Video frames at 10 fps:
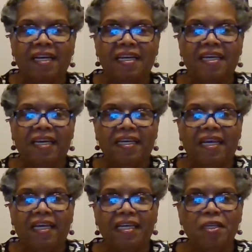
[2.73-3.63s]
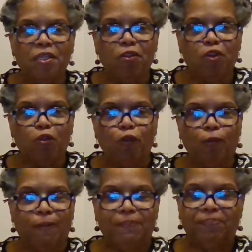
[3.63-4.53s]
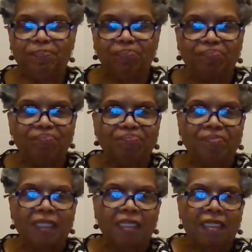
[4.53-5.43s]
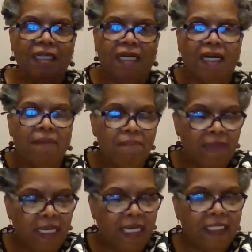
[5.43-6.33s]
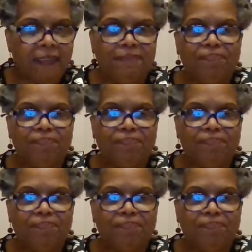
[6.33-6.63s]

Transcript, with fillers: Hey, hey, hey, YouTube. I'm back